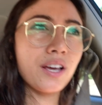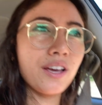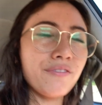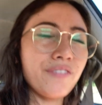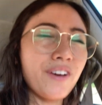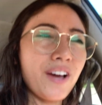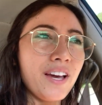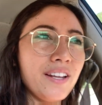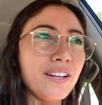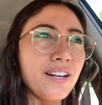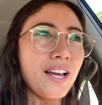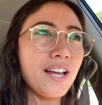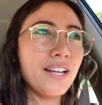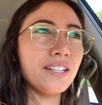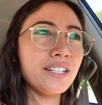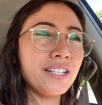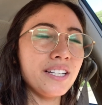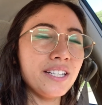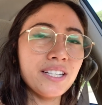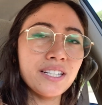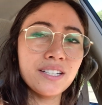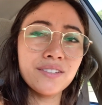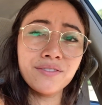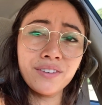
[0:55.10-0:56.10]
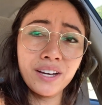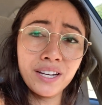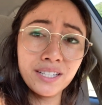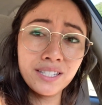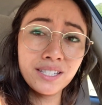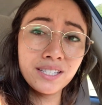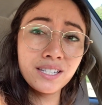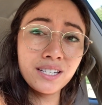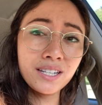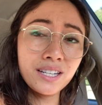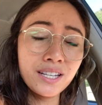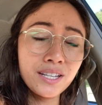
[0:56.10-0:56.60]
If I had any
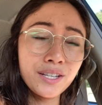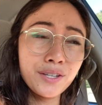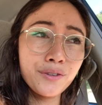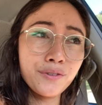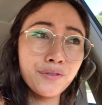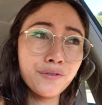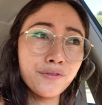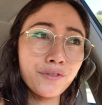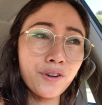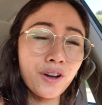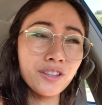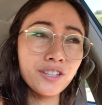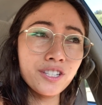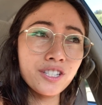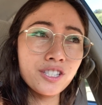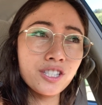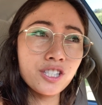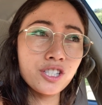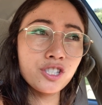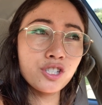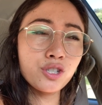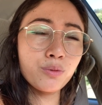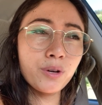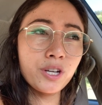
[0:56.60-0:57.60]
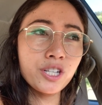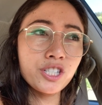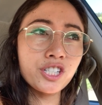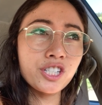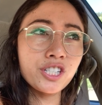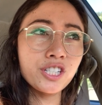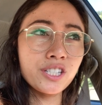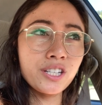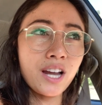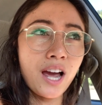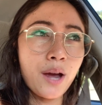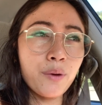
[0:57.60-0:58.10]
advice to give on this
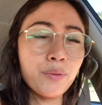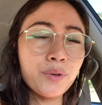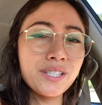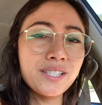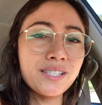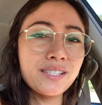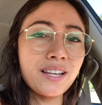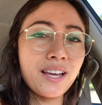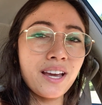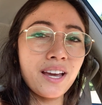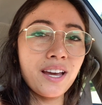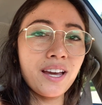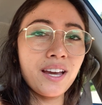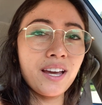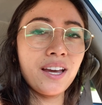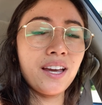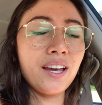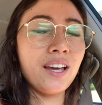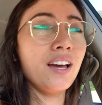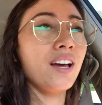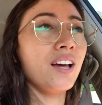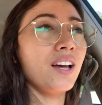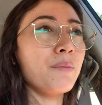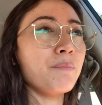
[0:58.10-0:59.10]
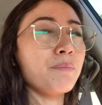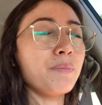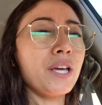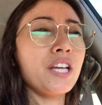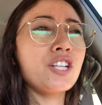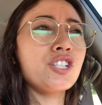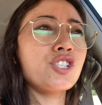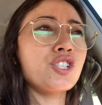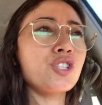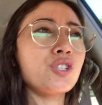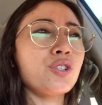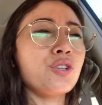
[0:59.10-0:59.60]
situation, I would say
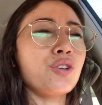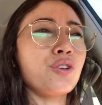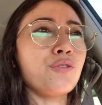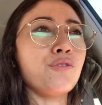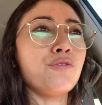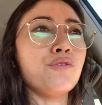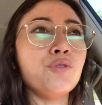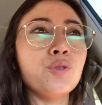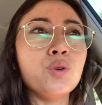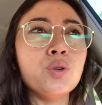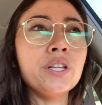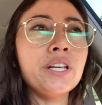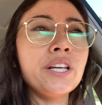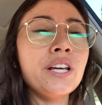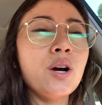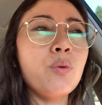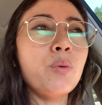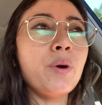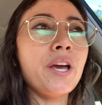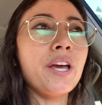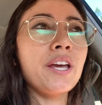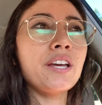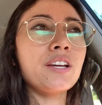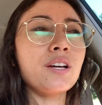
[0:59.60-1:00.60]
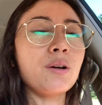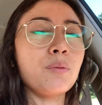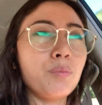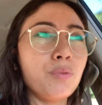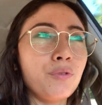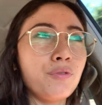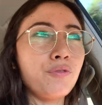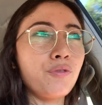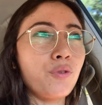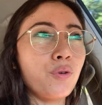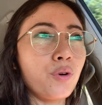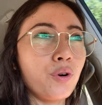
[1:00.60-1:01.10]
make sure you're fully awake
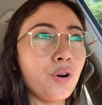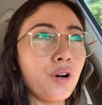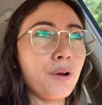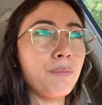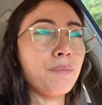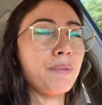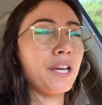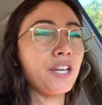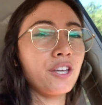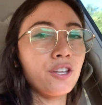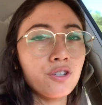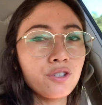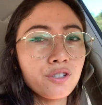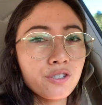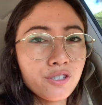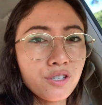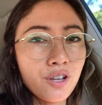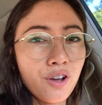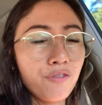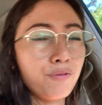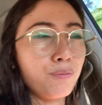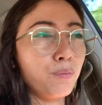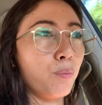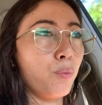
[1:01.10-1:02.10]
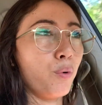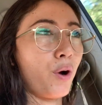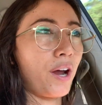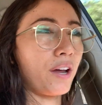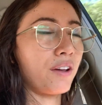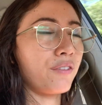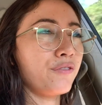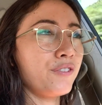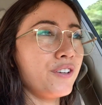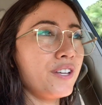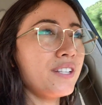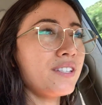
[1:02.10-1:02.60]
before making yourself
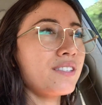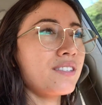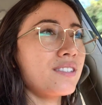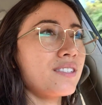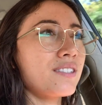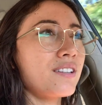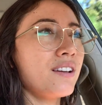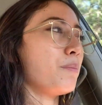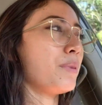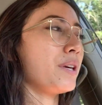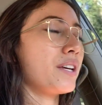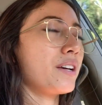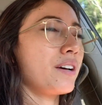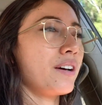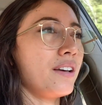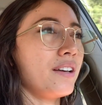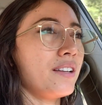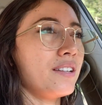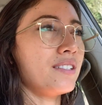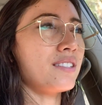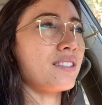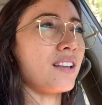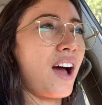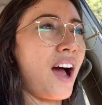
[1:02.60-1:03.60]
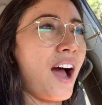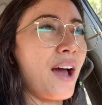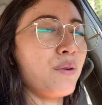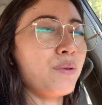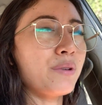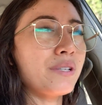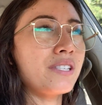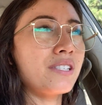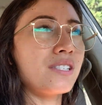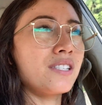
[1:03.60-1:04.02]
breakfast because I was